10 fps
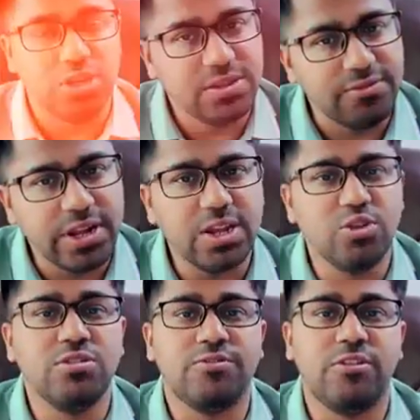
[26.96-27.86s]
it's very
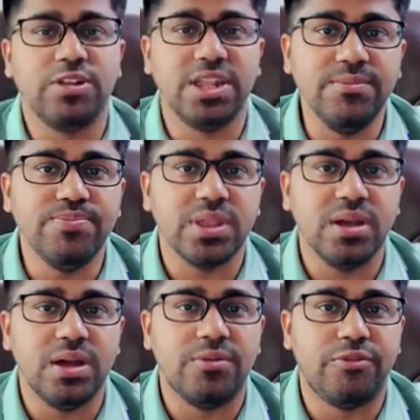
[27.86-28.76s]
good for them
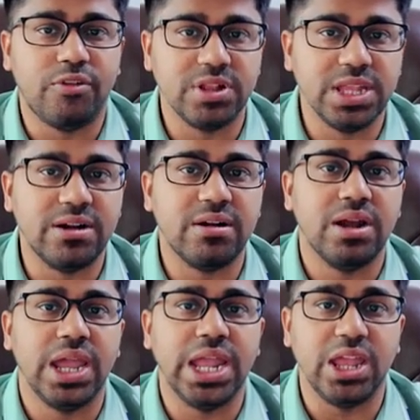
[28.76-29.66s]
for their
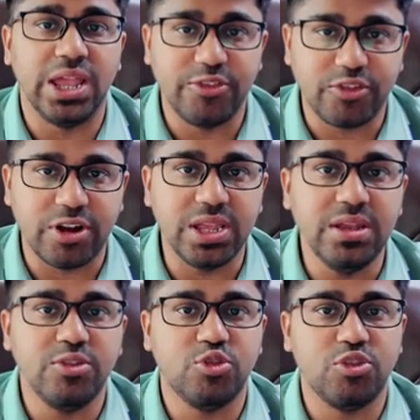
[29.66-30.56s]

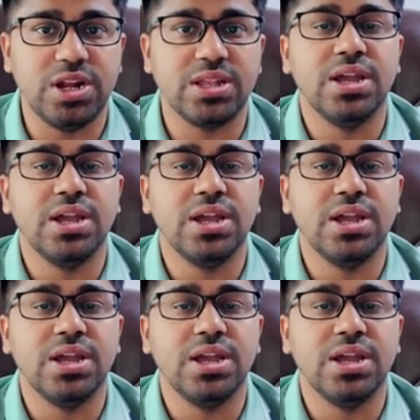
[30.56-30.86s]
study, so that